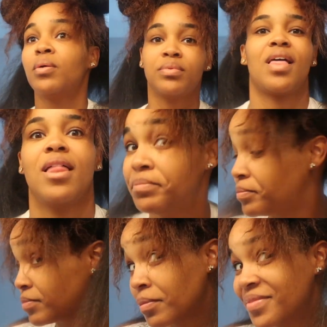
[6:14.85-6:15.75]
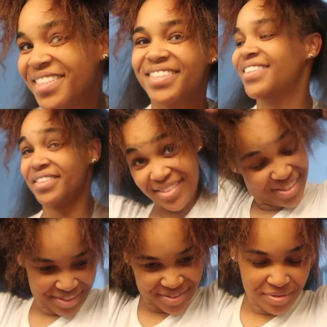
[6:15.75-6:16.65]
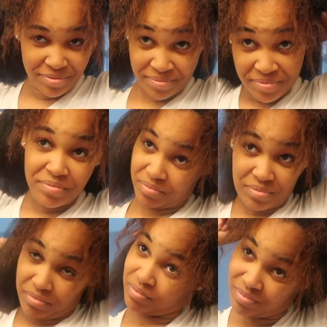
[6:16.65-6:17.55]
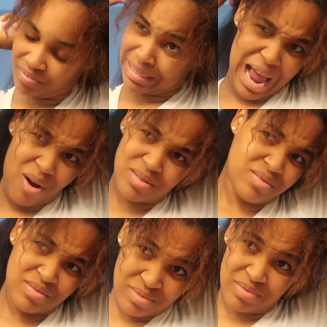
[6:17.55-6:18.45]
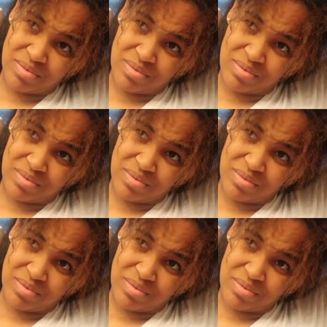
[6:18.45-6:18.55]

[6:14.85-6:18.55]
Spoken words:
yeah, help lock in some moisture since I just washed it all out.